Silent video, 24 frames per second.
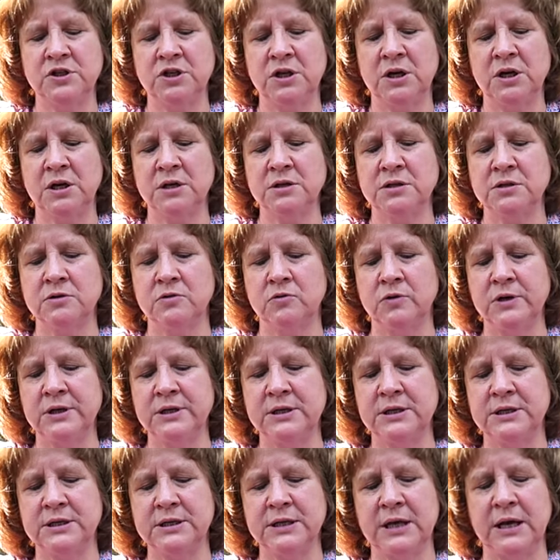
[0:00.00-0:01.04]
just going
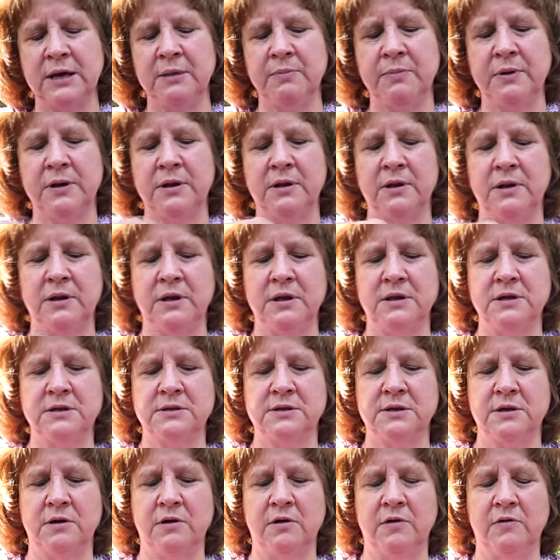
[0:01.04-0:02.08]
to tape
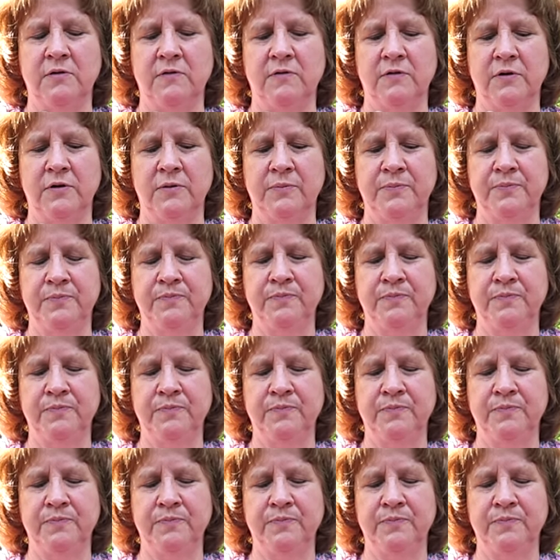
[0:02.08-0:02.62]
these over.